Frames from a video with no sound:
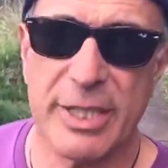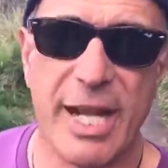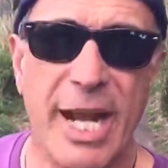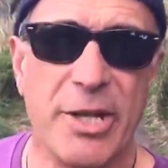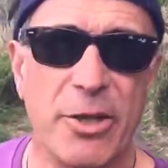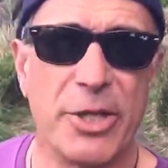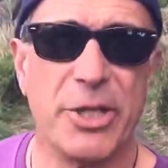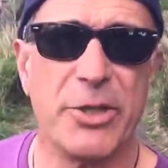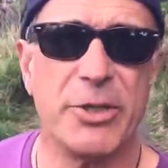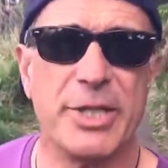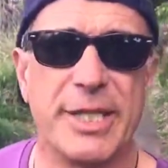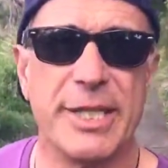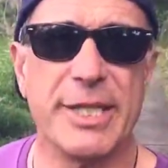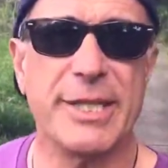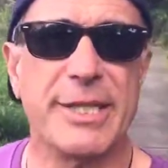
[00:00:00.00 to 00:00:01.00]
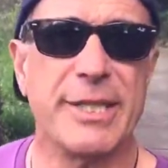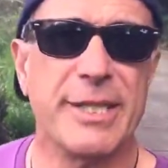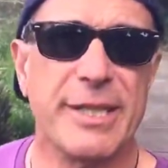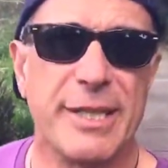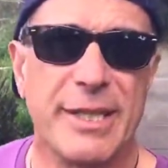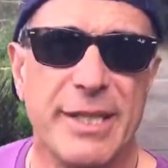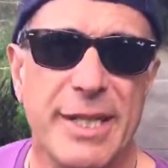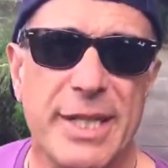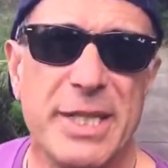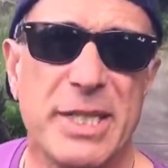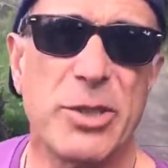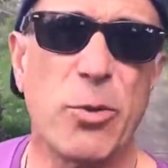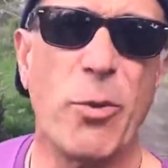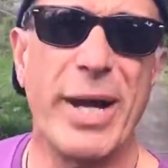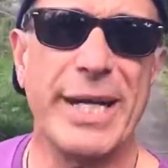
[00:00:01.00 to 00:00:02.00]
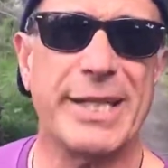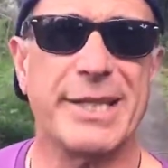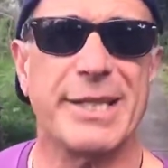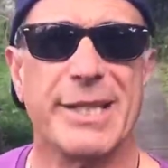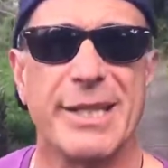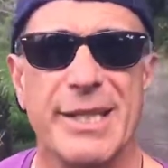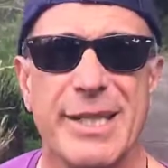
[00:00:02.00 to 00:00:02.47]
and not using it is just a waste.